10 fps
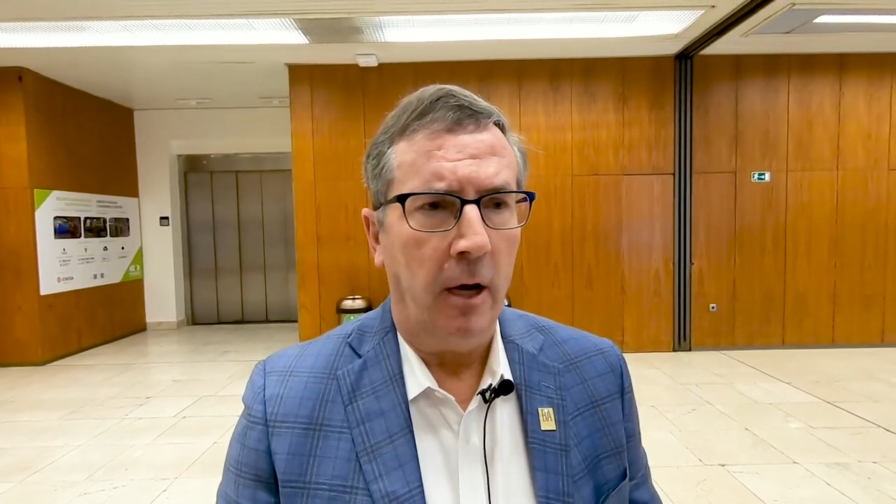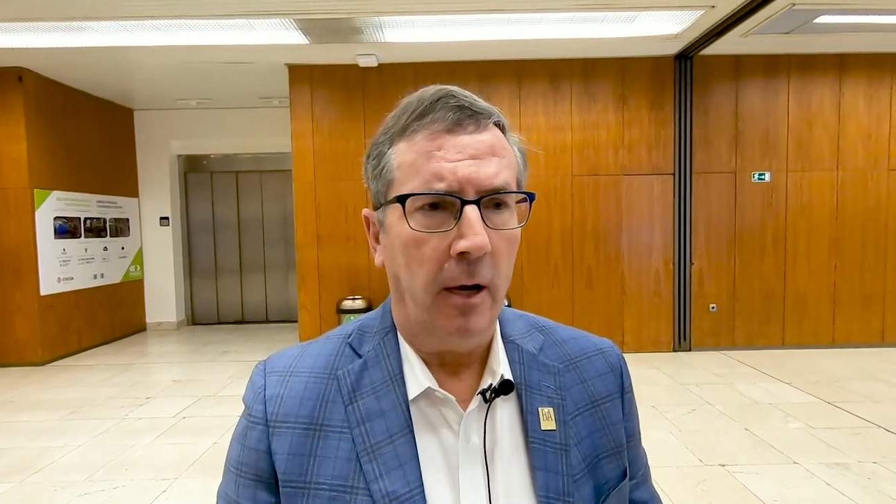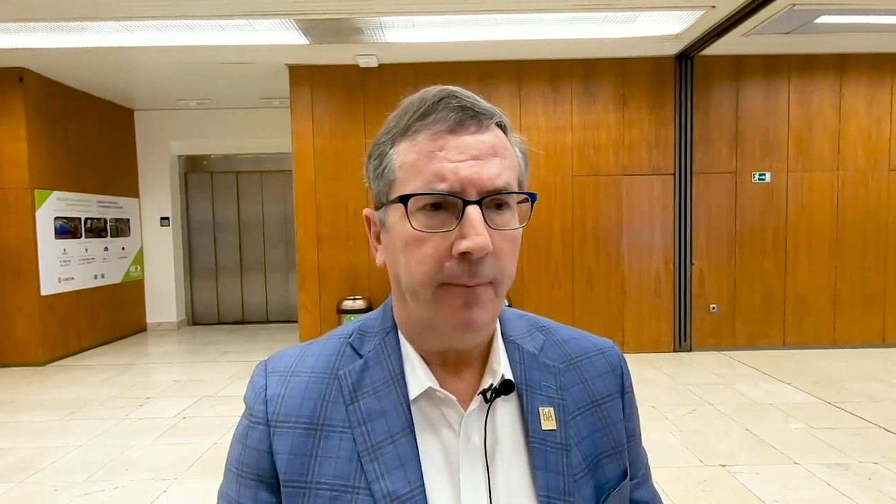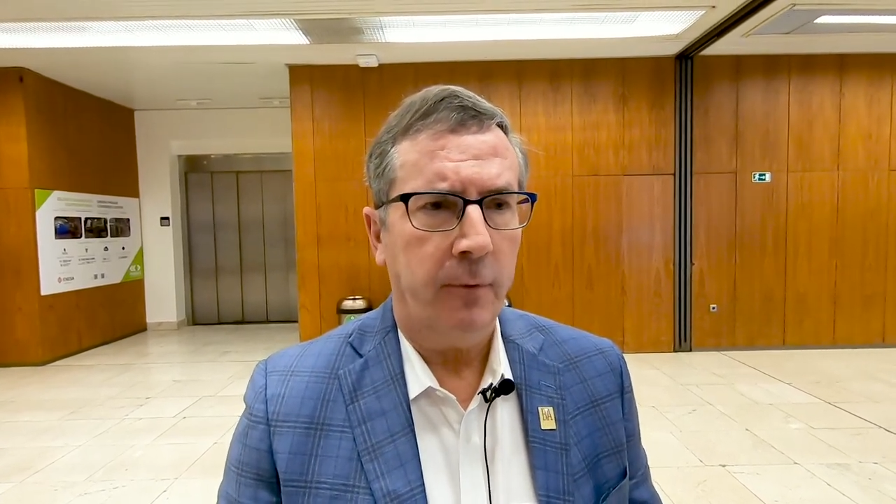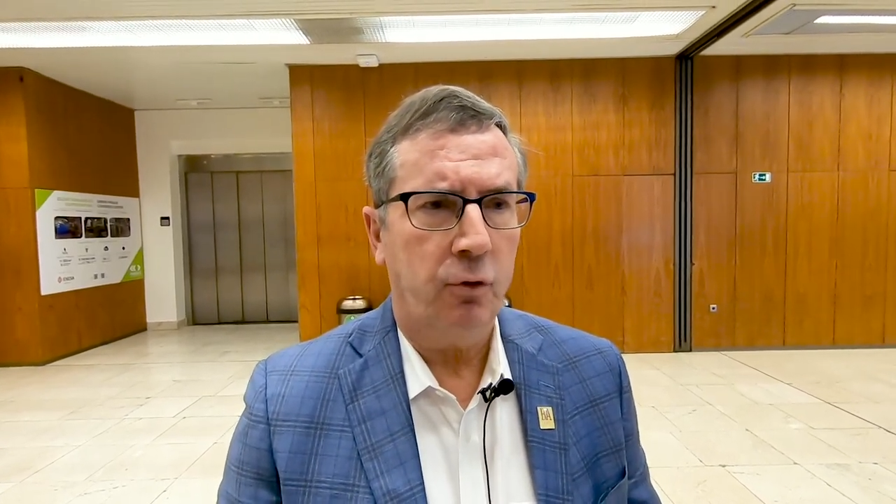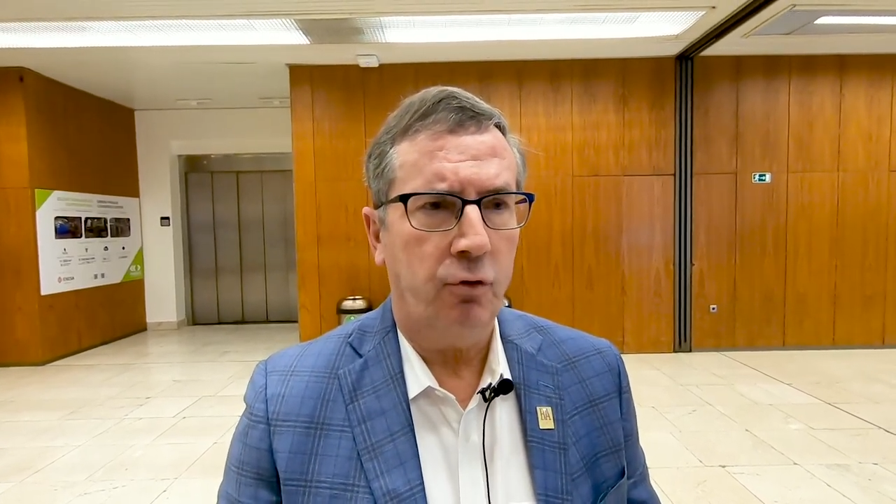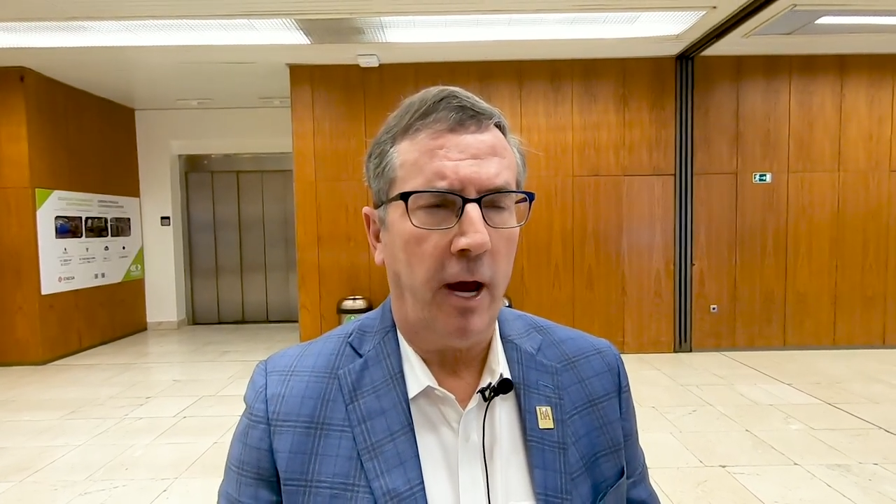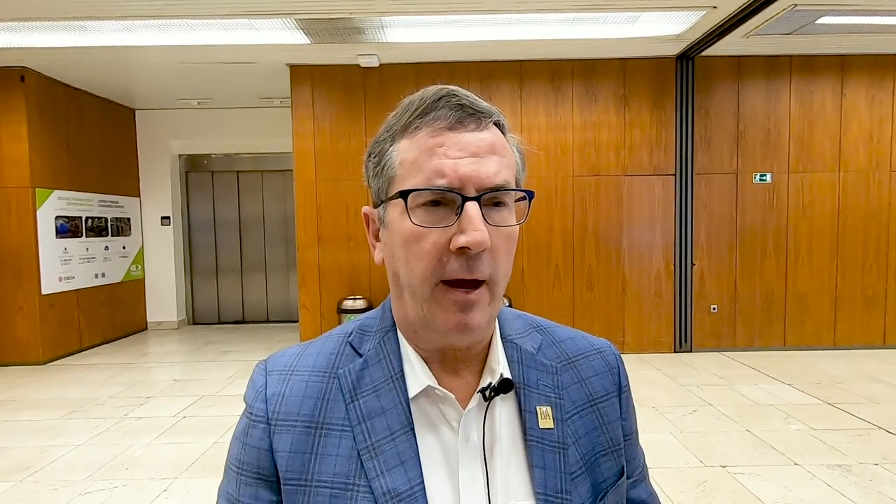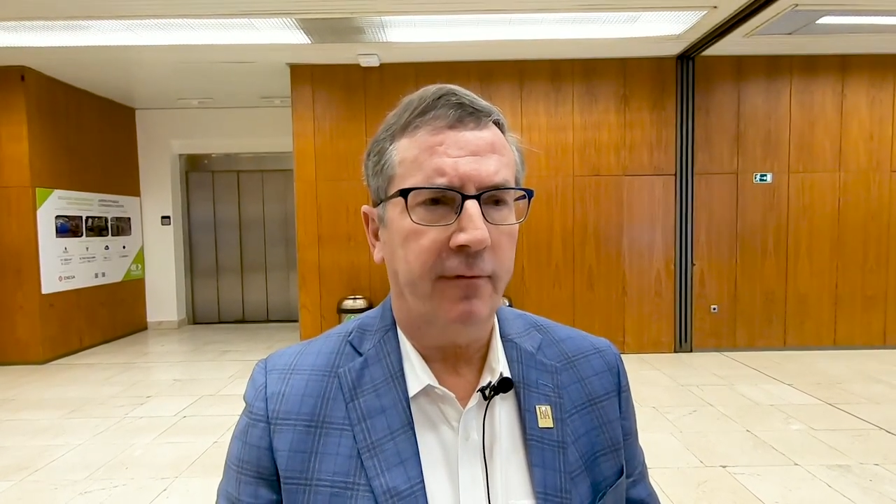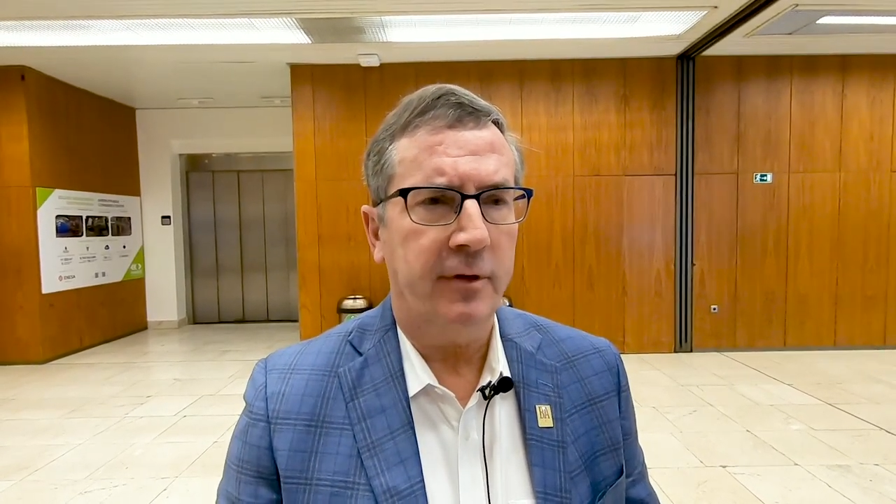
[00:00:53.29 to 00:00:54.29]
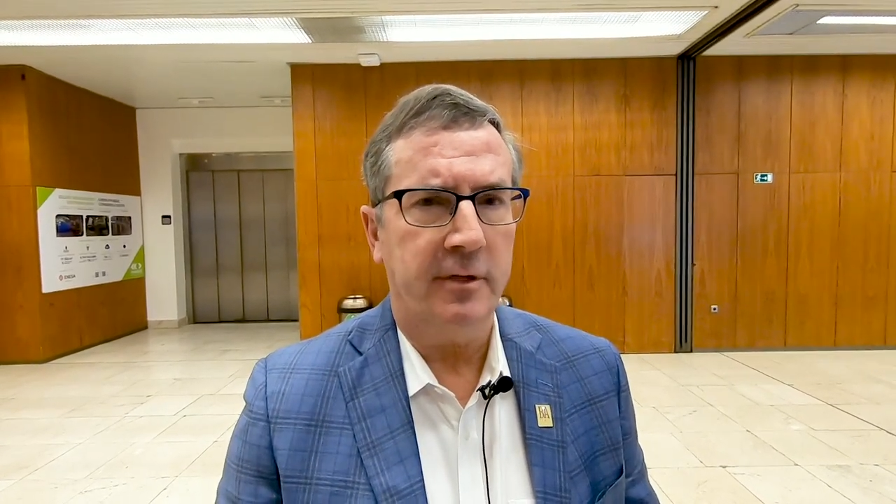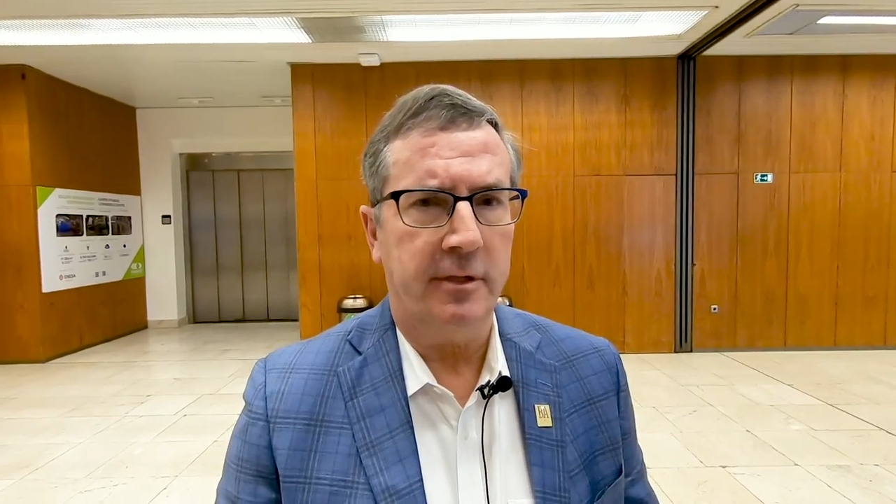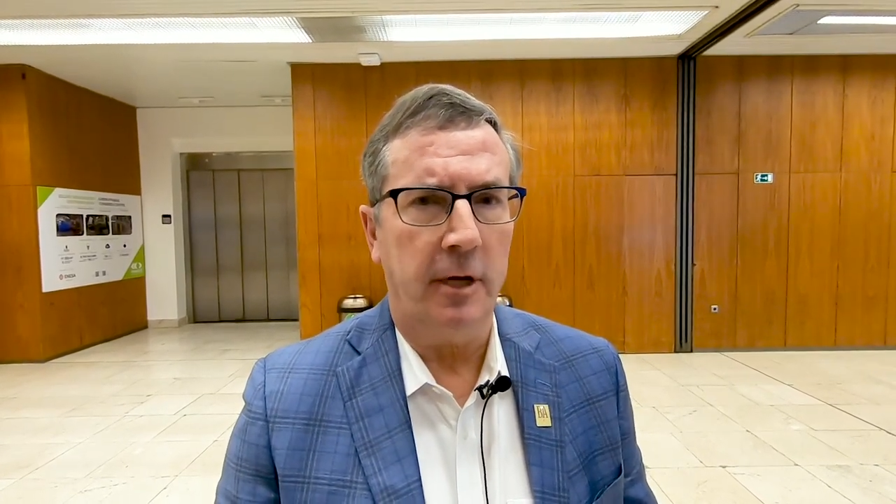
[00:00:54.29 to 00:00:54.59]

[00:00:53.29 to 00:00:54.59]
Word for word: Uh, craft